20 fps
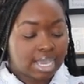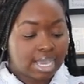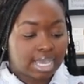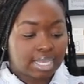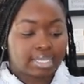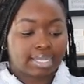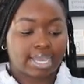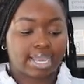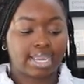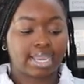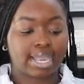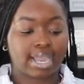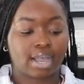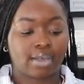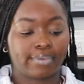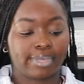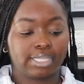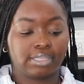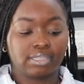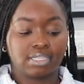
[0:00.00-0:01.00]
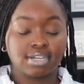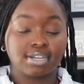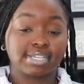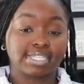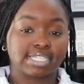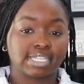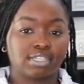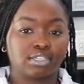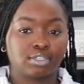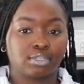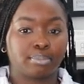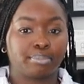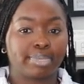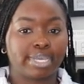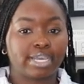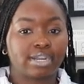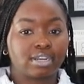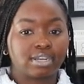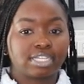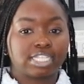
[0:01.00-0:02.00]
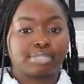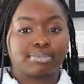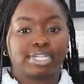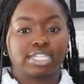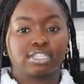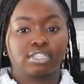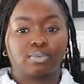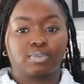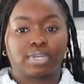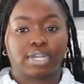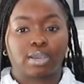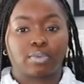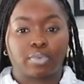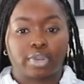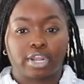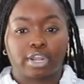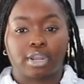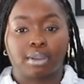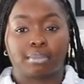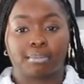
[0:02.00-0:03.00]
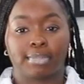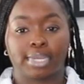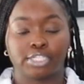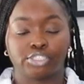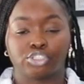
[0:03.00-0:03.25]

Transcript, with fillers: I like how it looks a little better, especially when I wear my